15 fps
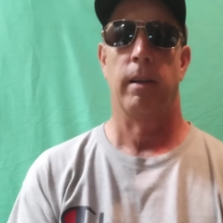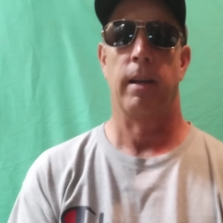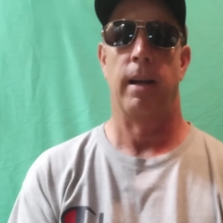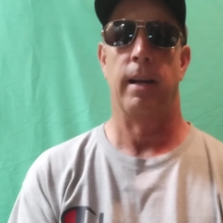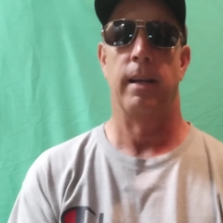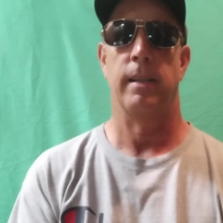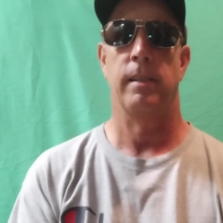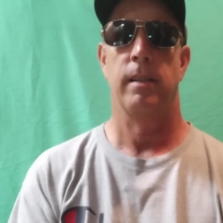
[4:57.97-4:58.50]

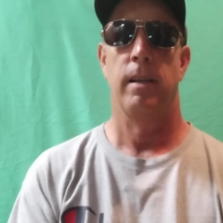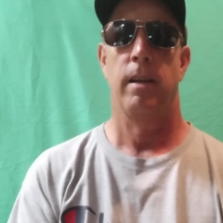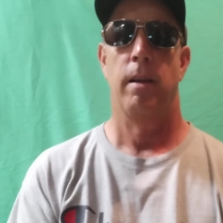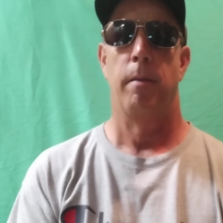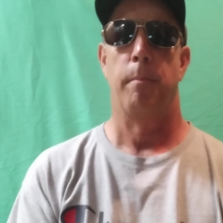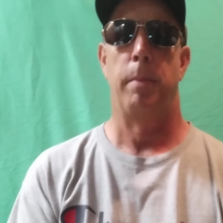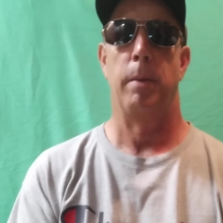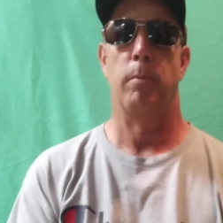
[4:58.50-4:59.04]
Guys,
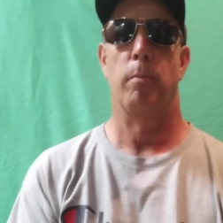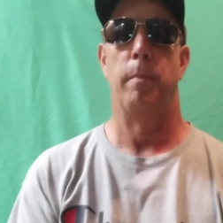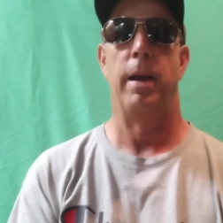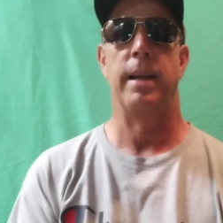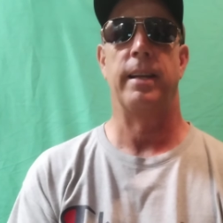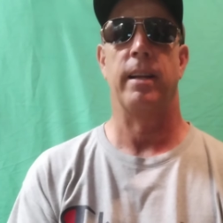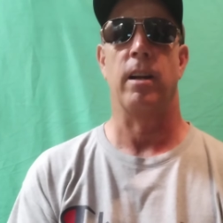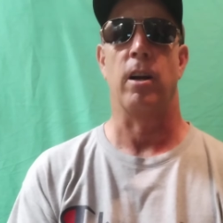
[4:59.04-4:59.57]
people
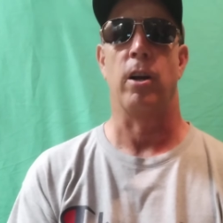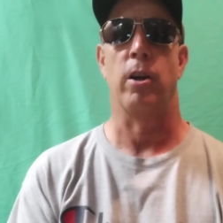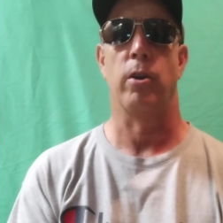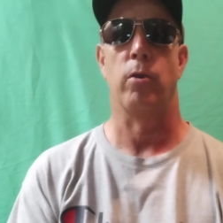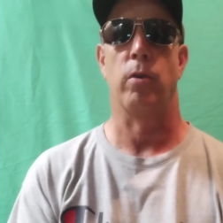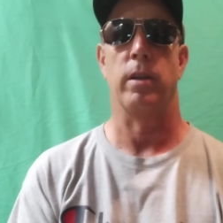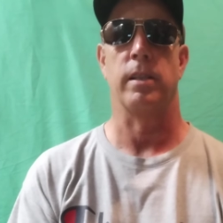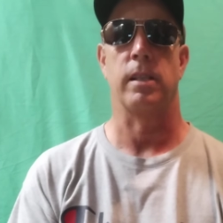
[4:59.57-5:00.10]
making a
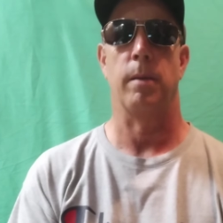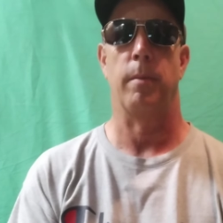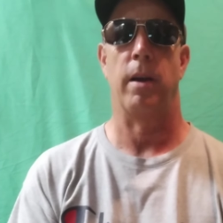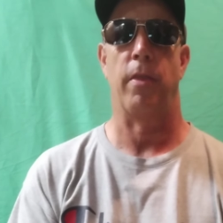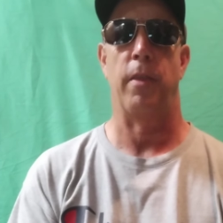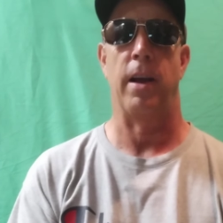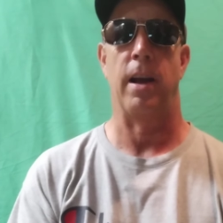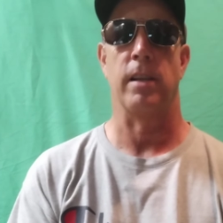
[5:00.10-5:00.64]
hundred and some
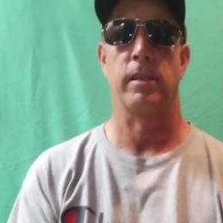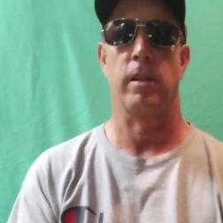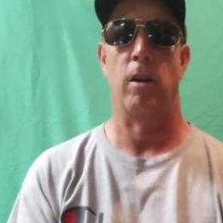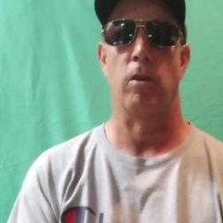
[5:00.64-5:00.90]
odd thousand